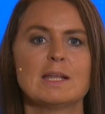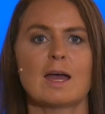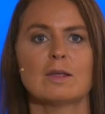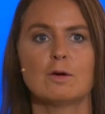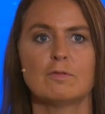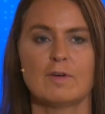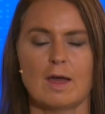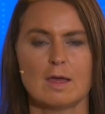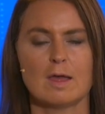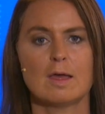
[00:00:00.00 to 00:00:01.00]
been kind of
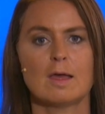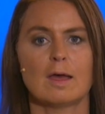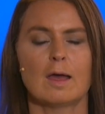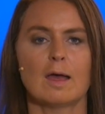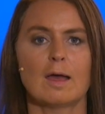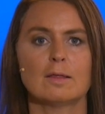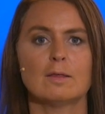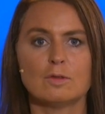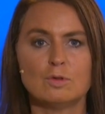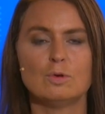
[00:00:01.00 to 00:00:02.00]

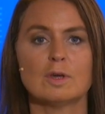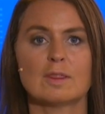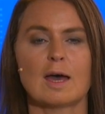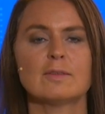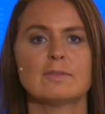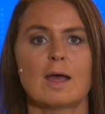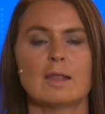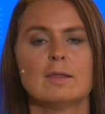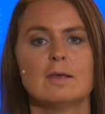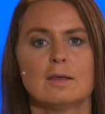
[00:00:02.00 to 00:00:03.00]
doing that,
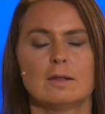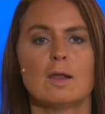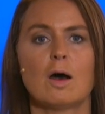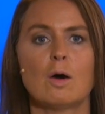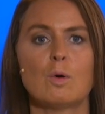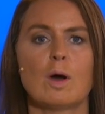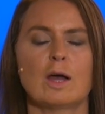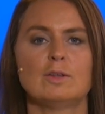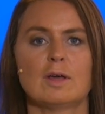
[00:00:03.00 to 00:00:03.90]
and now